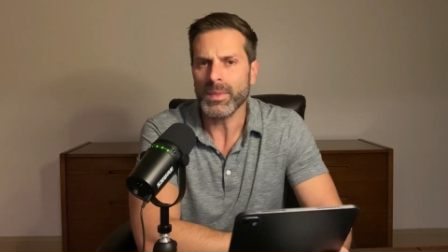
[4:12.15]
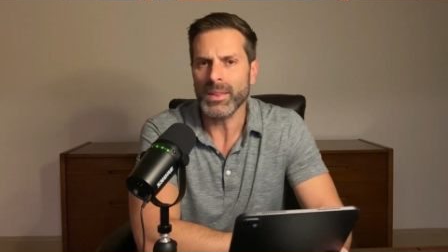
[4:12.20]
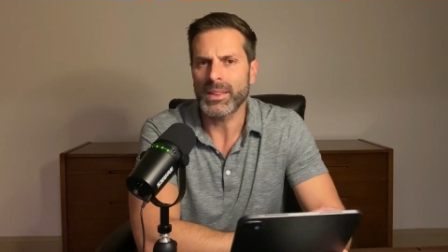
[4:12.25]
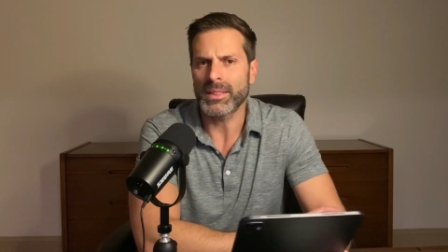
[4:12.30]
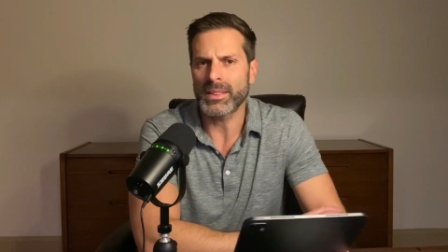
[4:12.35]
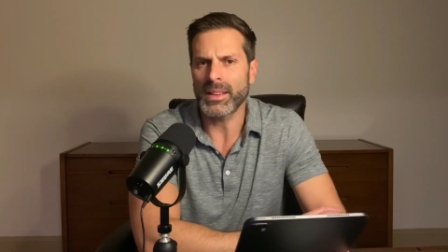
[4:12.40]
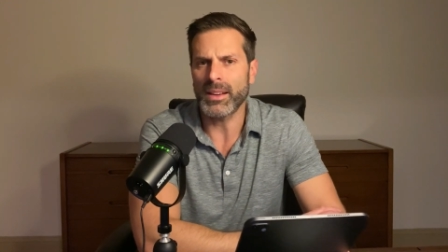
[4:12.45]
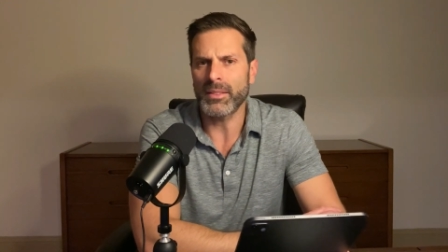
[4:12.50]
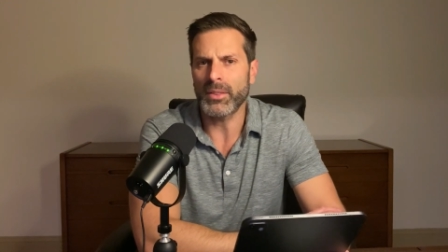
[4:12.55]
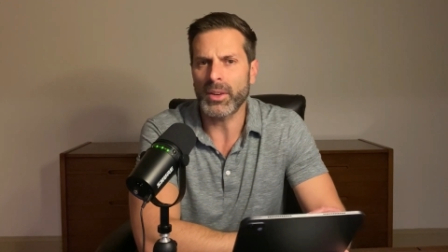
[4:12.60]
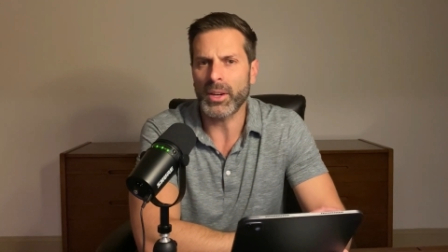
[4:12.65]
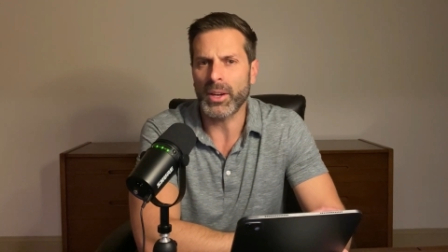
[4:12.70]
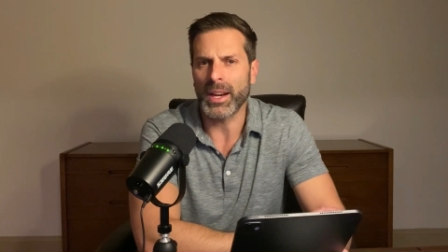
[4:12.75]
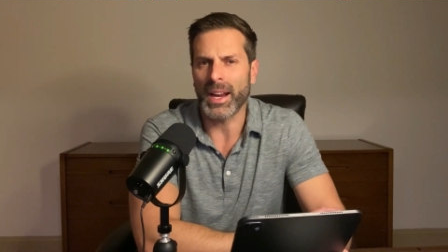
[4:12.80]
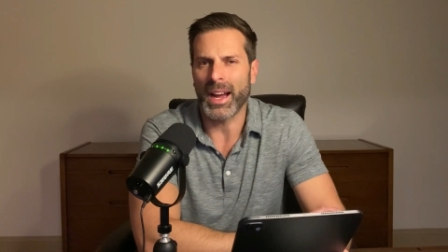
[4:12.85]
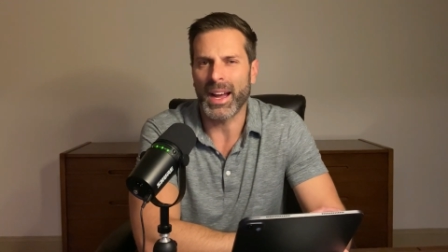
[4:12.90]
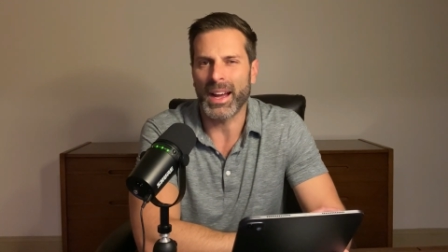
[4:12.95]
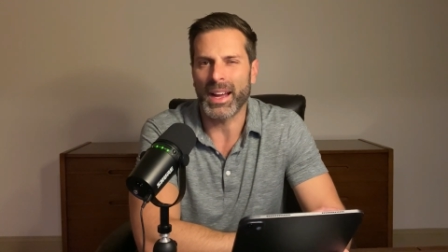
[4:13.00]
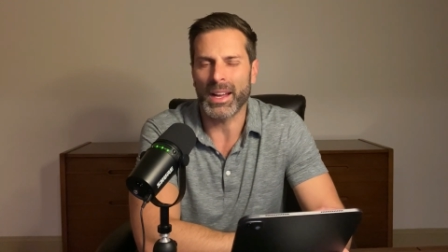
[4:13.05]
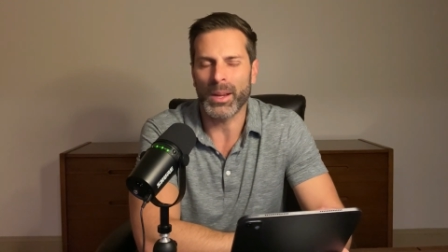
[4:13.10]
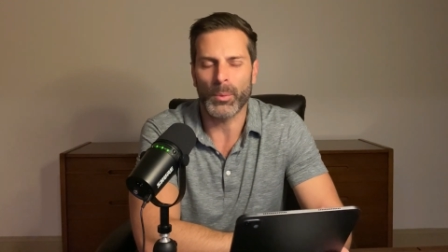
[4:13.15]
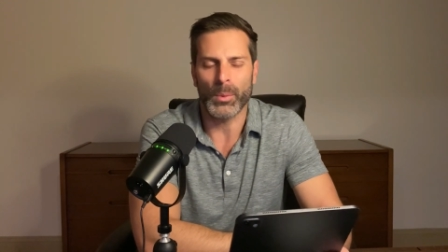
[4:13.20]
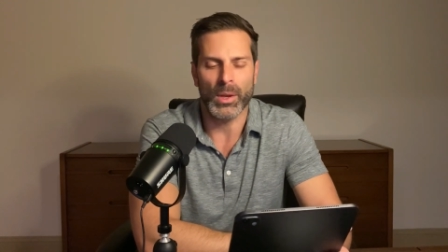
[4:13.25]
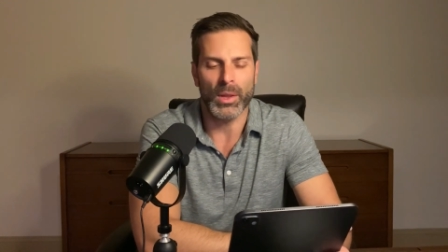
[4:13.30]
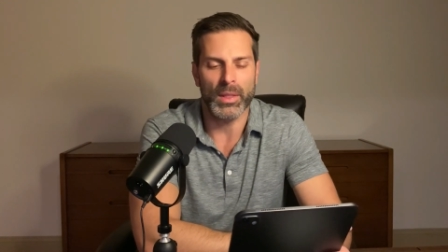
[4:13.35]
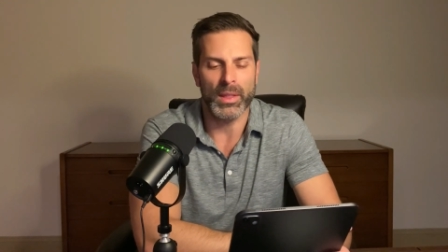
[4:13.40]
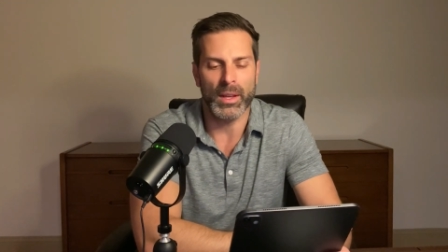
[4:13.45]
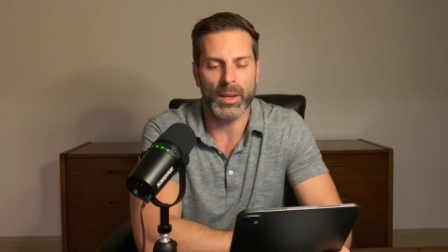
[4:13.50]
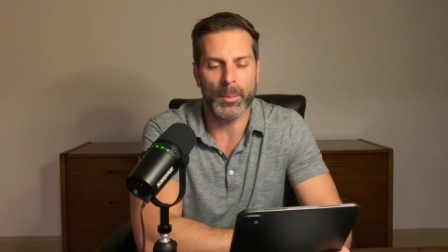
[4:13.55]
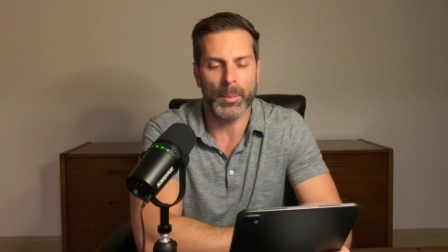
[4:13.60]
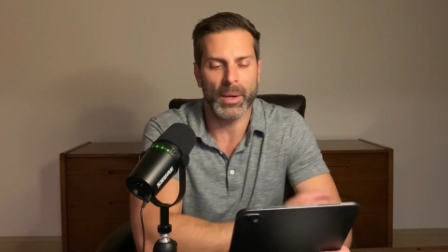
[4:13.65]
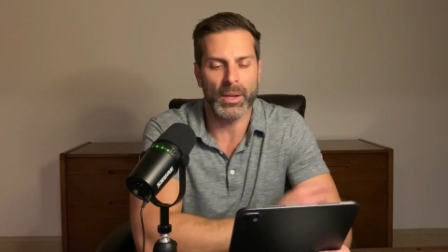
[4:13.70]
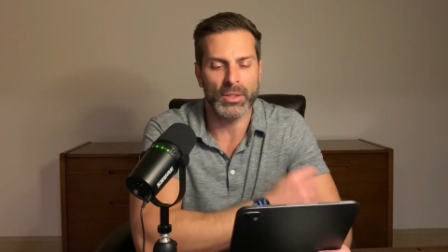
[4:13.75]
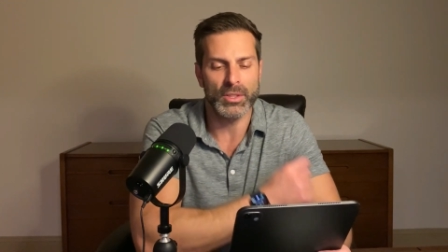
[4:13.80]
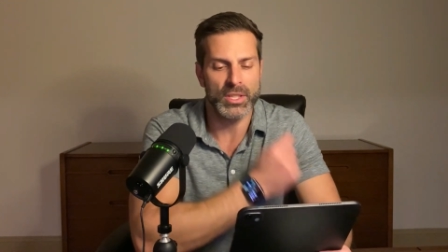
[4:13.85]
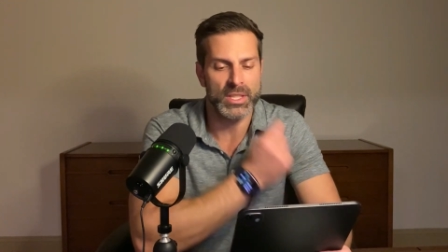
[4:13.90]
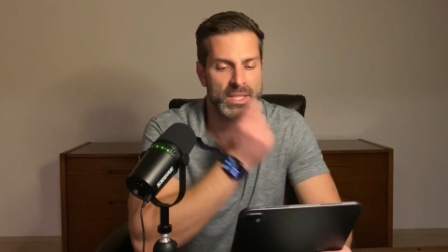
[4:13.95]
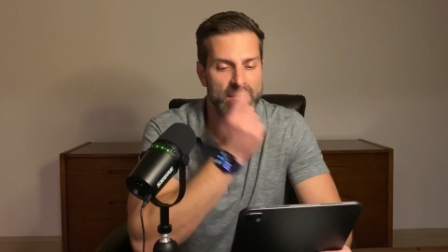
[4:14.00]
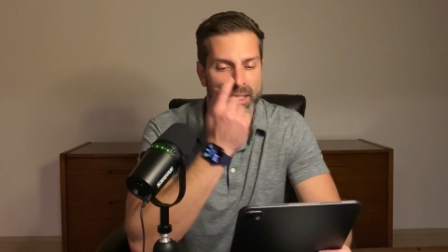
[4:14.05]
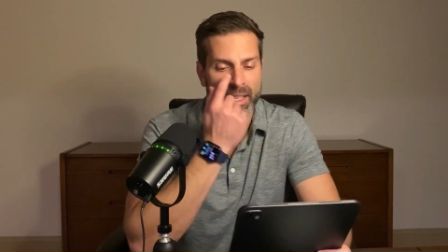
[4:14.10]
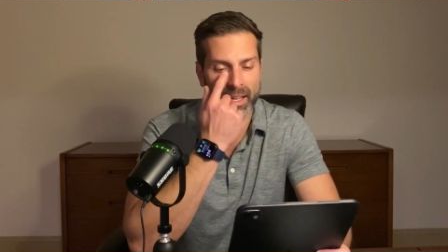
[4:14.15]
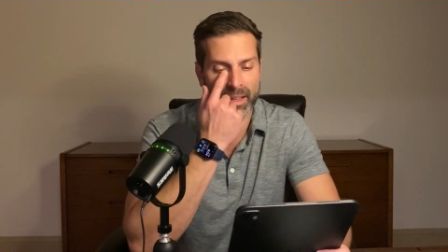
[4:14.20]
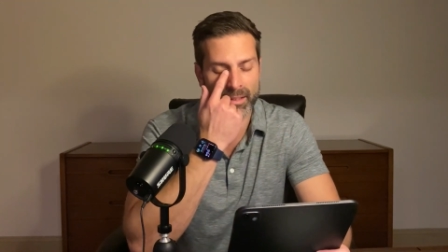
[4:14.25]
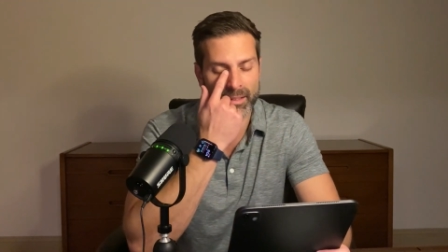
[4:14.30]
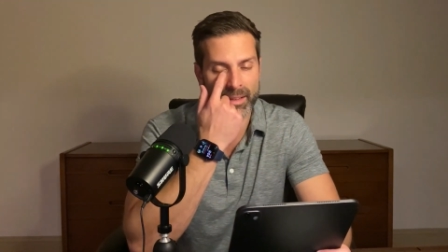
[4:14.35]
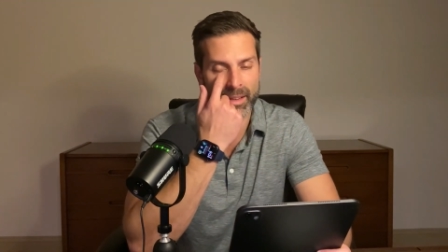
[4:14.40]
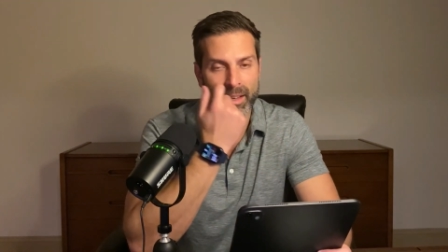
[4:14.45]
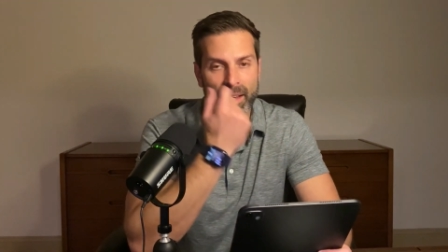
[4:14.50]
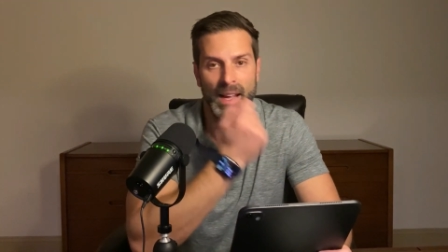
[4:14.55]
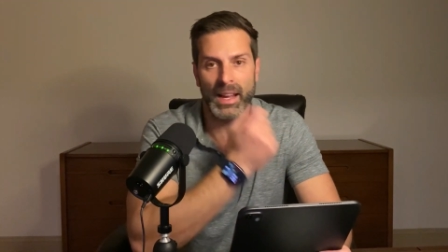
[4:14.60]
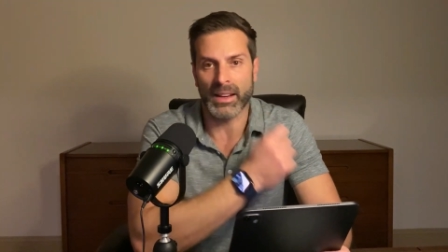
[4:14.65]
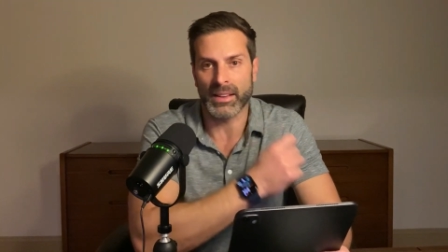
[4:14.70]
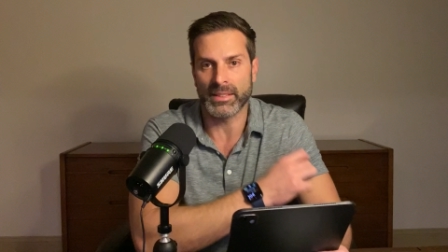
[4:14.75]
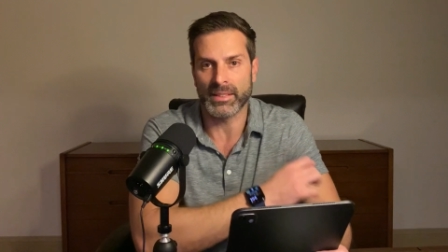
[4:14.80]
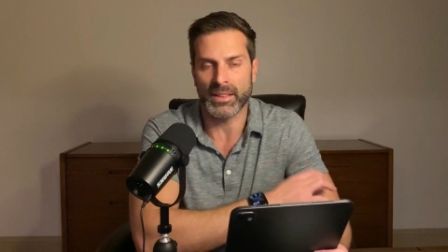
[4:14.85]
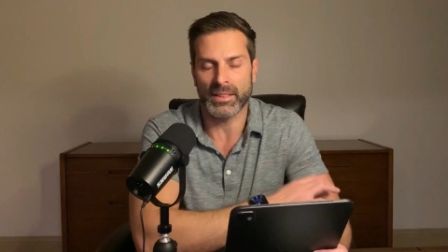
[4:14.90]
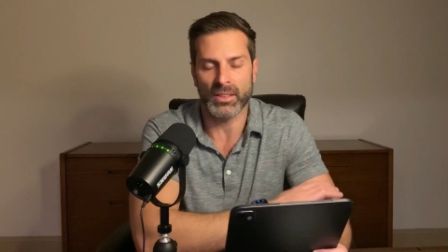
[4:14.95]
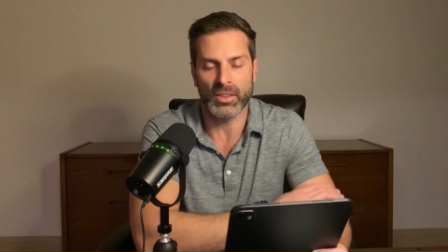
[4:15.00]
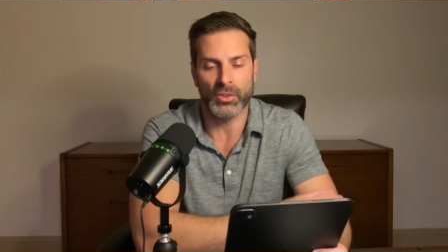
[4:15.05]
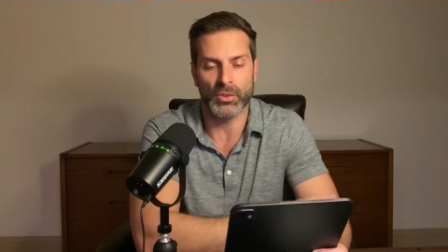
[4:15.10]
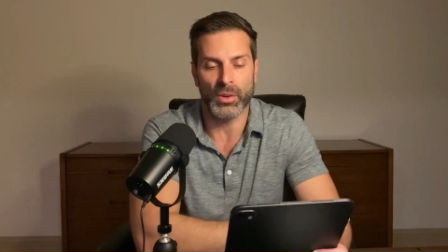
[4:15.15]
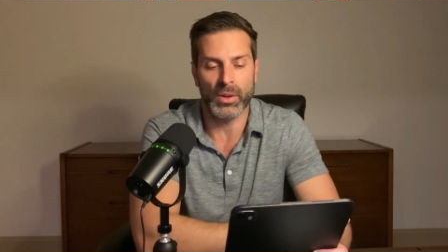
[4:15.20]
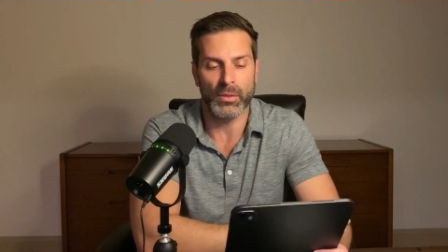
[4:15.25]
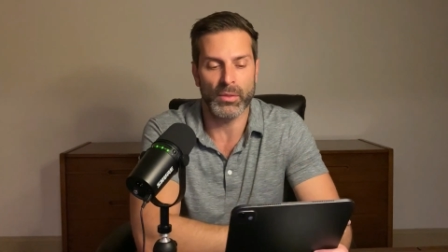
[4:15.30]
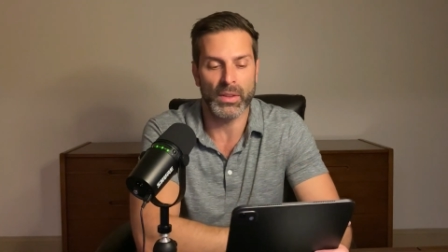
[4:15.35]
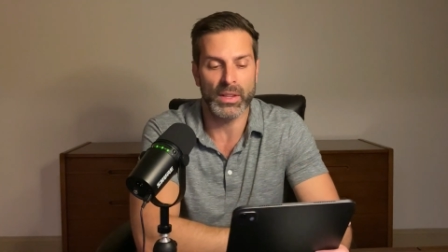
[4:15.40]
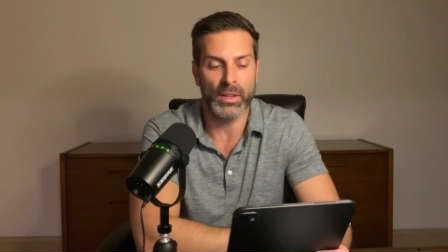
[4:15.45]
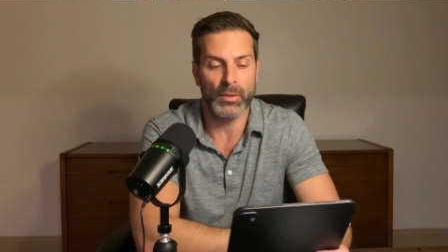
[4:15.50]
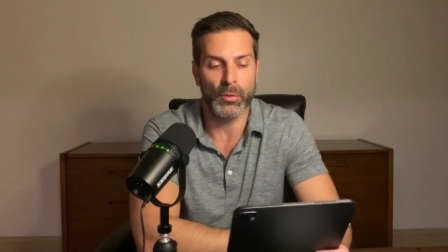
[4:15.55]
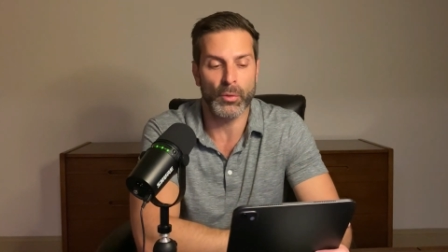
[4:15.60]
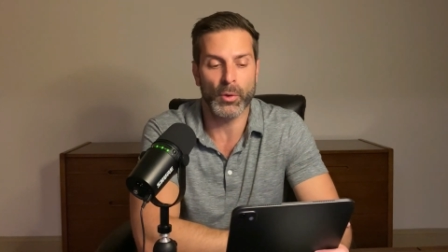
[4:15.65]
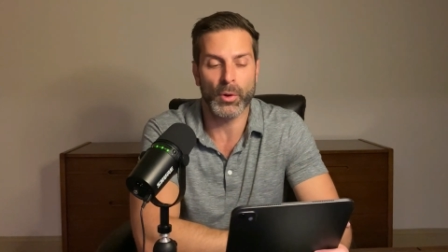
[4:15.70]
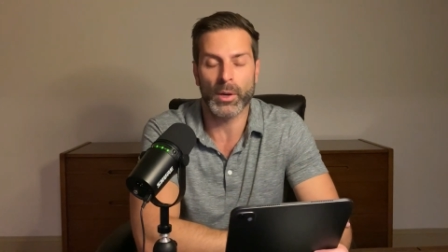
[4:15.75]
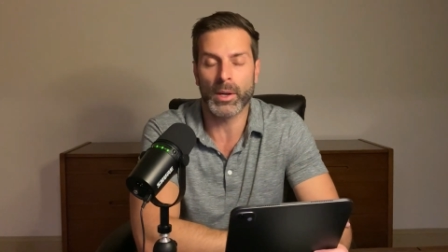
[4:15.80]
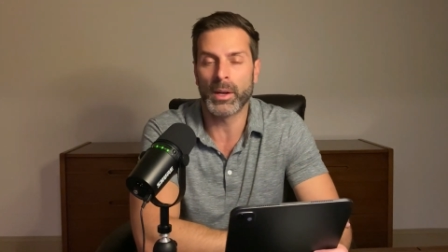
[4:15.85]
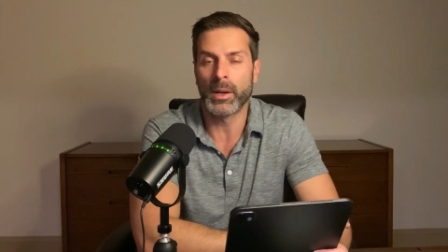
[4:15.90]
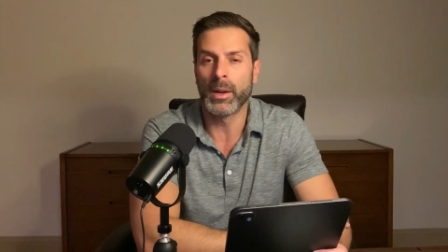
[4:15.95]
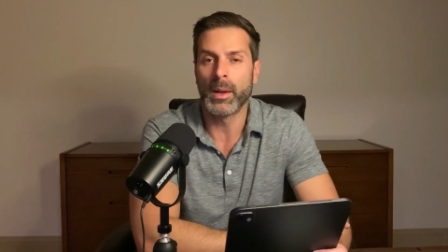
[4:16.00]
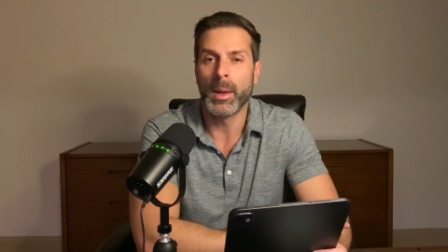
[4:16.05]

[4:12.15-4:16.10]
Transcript: It's not very high when you think about just 19 out of 654,